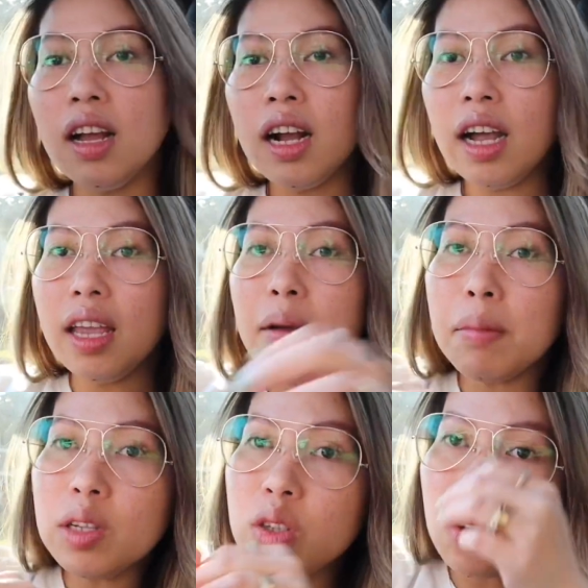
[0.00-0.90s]
Kaya,
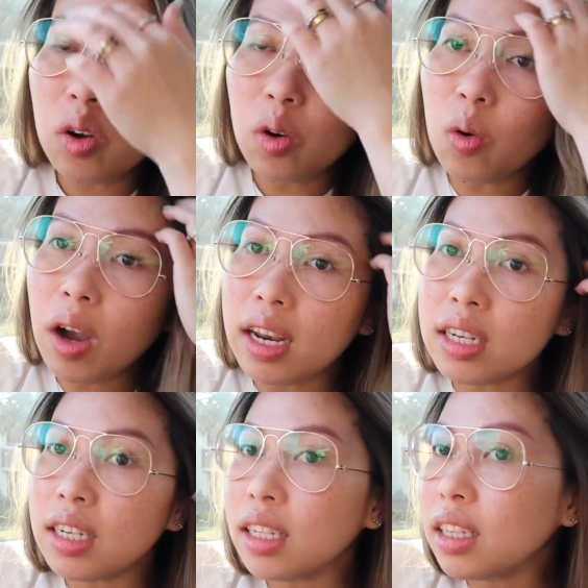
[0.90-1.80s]
medyo okay na
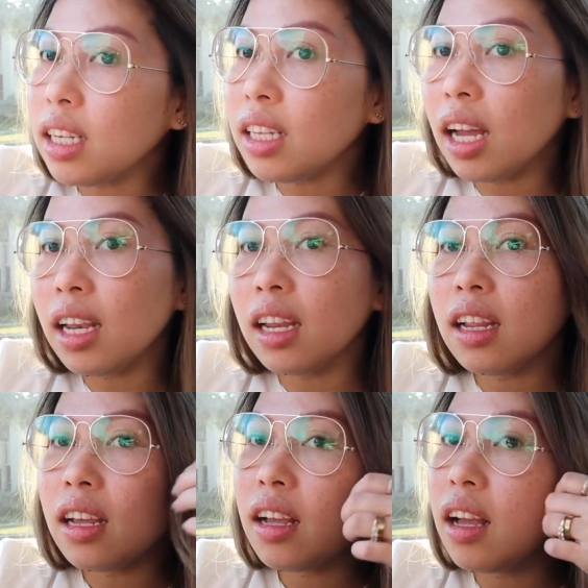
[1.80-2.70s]
siyang tingnan.
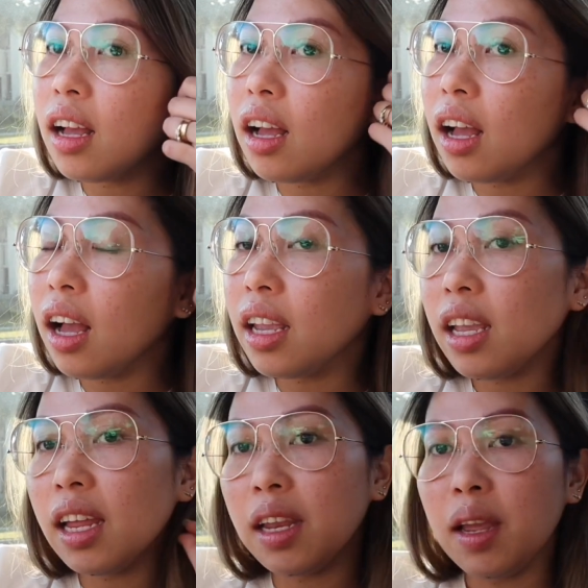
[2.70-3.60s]

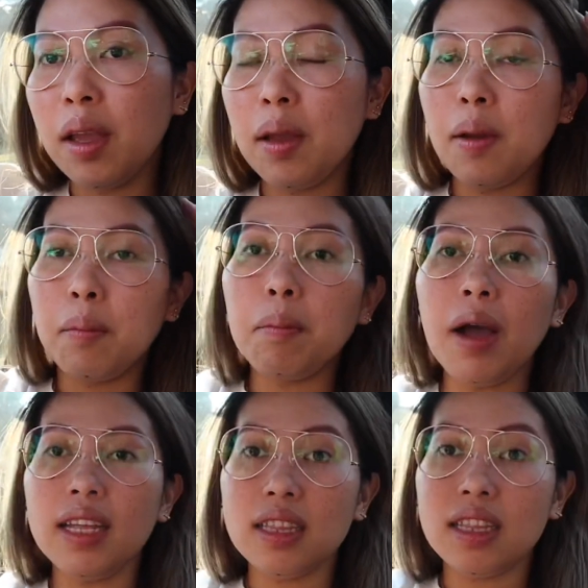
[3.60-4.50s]
Ayan.
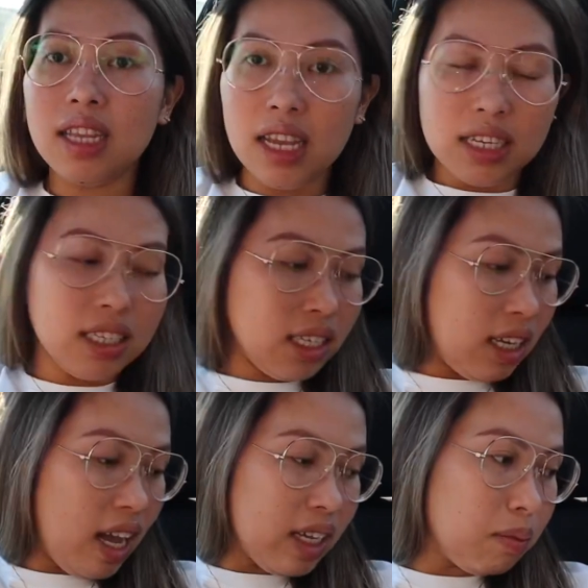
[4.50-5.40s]
But, yes,
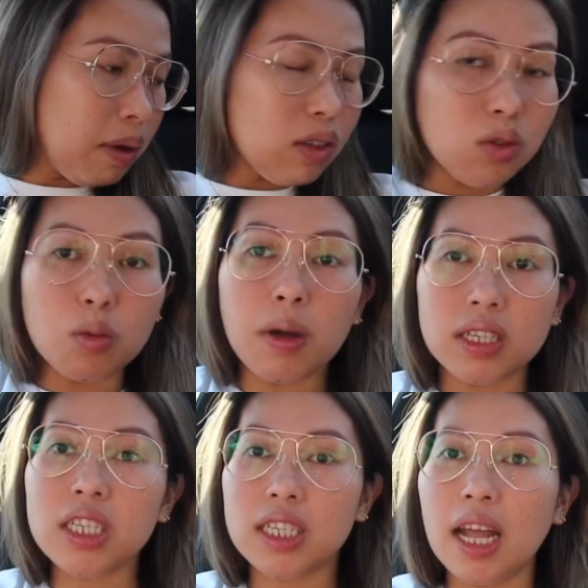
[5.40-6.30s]
I spent too
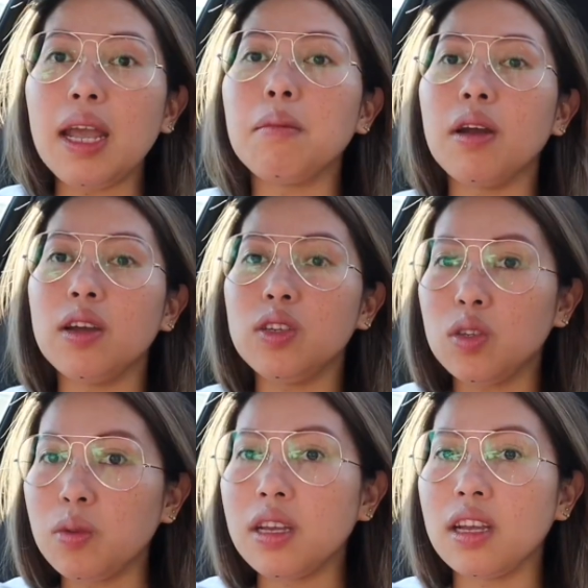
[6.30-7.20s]
much time
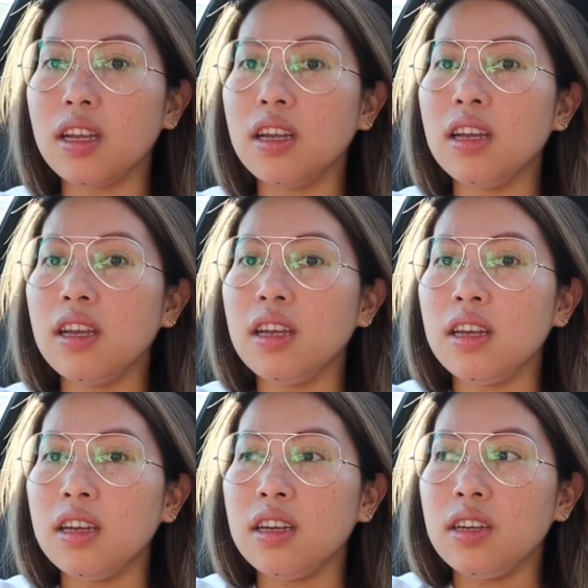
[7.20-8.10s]
doing
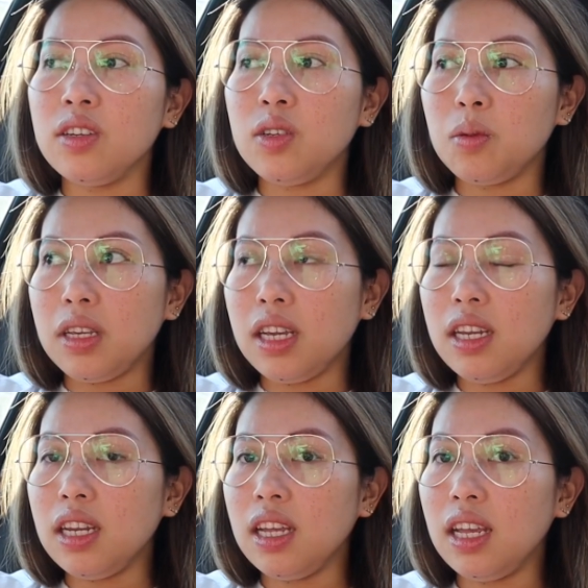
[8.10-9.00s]
doing
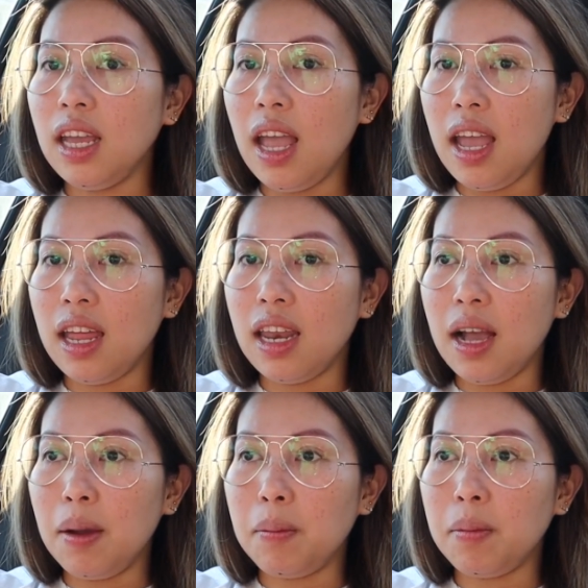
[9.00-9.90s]
it. And,
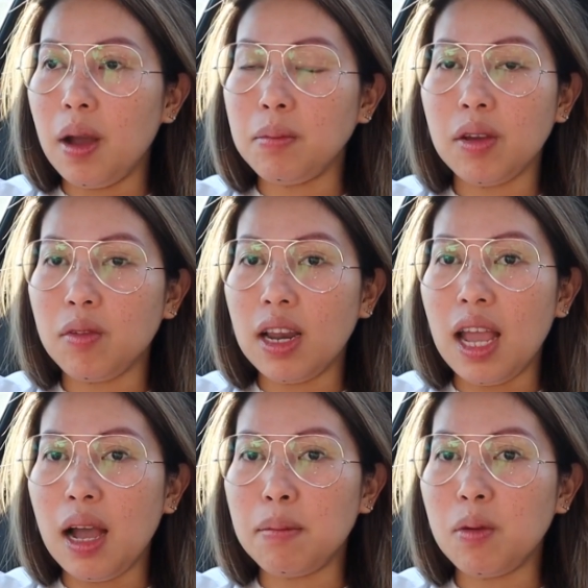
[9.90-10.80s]
um, I'm not
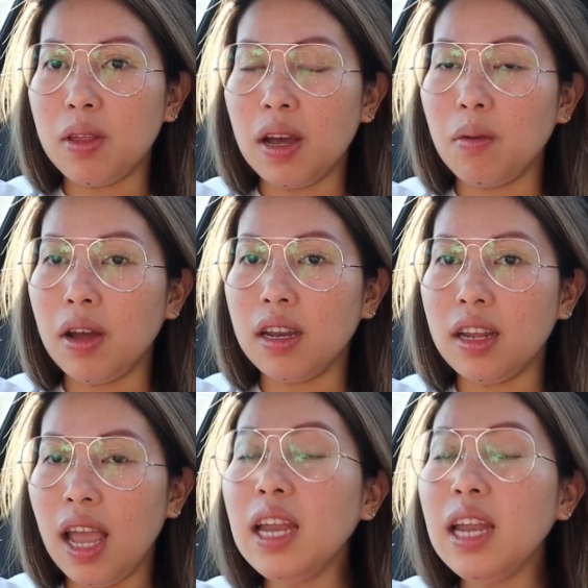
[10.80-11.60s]
really happy with that one.